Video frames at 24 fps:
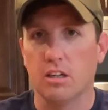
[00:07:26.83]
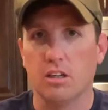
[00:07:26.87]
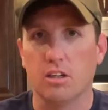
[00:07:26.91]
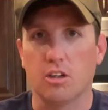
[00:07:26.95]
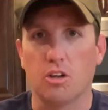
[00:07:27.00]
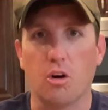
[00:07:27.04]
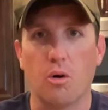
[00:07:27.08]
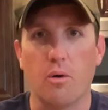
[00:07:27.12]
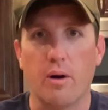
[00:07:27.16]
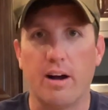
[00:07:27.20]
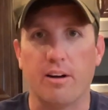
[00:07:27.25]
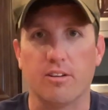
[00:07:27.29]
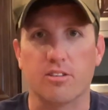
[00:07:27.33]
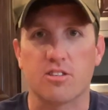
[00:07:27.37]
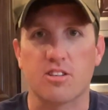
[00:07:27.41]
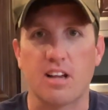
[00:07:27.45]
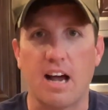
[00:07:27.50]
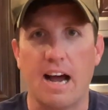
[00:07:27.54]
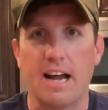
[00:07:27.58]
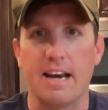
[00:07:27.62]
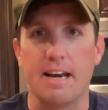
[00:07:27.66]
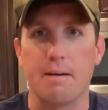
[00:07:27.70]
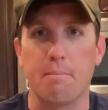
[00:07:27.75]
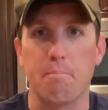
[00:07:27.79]
go
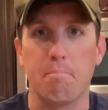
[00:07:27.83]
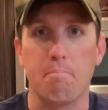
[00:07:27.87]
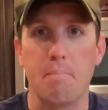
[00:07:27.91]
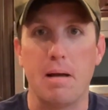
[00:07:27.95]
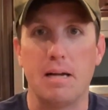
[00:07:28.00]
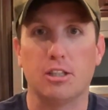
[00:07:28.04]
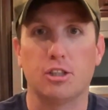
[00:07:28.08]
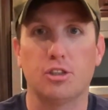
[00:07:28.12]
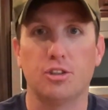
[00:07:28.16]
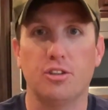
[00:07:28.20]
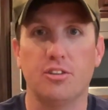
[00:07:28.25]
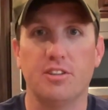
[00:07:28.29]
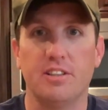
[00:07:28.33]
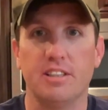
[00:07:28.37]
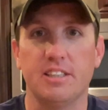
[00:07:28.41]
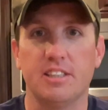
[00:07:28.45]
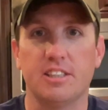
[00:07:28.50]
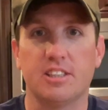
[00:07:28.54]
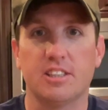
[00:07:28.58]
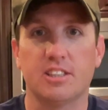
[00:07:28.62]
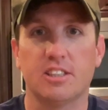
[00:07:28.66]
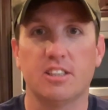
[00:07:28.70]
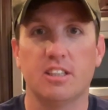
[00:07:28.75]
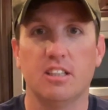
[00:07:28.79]
outside and measure
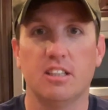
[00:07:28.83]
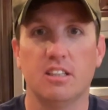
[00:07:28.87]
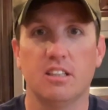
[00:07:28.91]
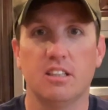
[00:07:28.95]
this